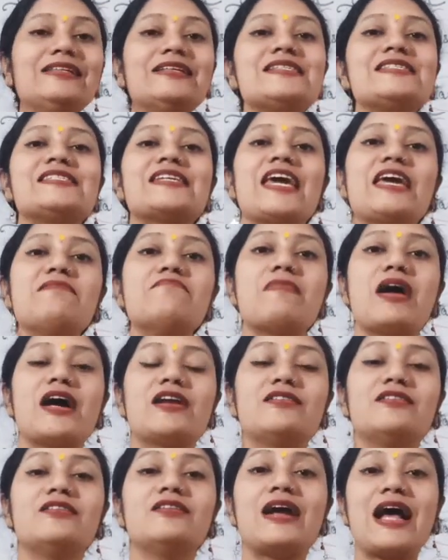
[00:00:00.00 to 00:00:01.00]
the same
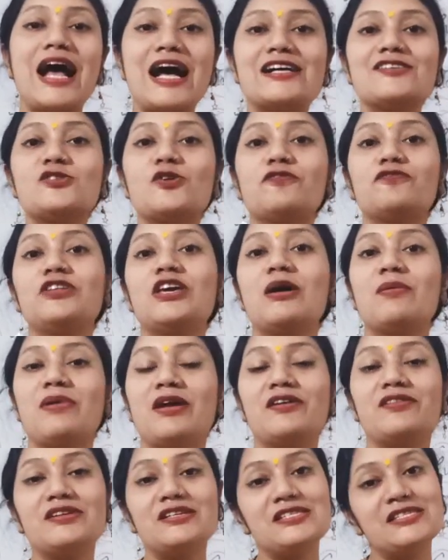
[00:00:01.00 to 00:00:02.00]
manner as of the
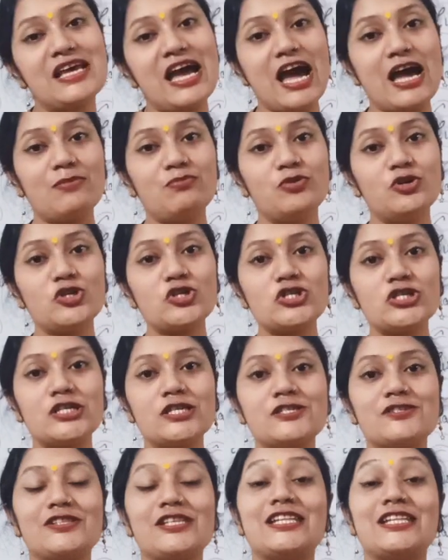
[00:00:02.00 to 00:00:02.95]
Americans and Britishers,